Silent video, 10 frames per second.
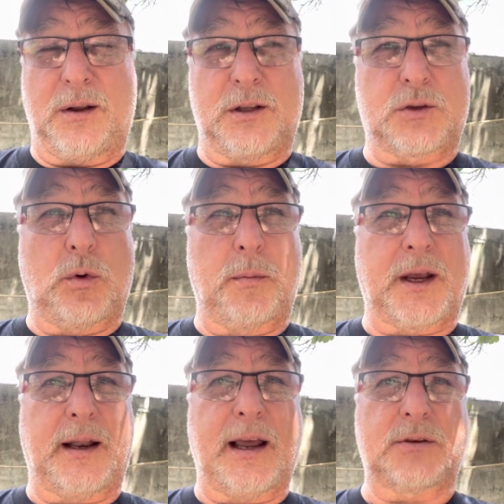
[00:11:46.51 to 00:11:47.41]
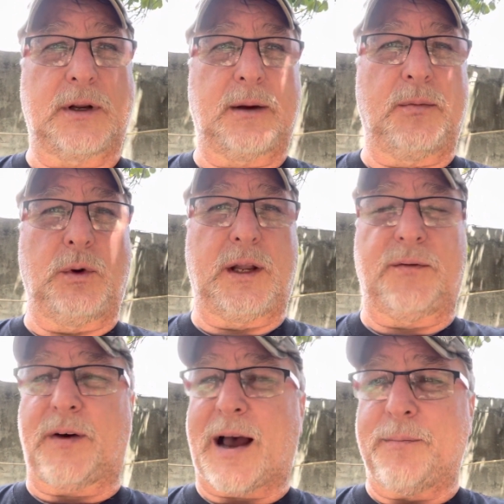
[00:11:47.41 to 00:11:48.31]
this woman connects with them within
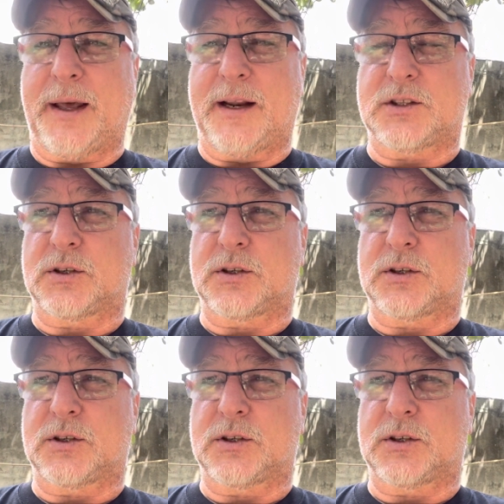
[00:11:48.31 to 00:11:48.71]
5 minutes